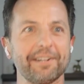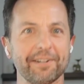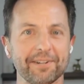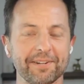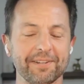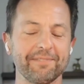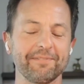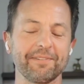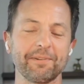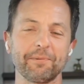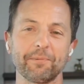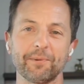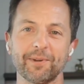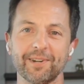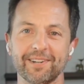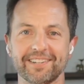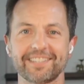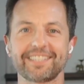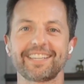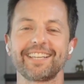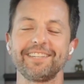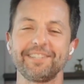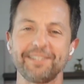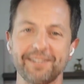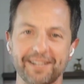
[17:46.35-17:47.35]
hurt even worse
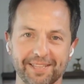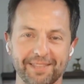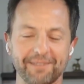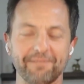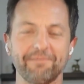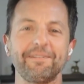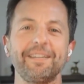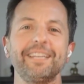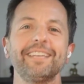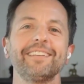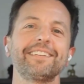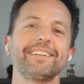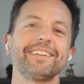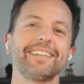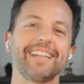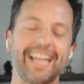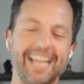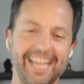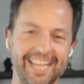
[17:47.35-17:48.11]
because you had the failure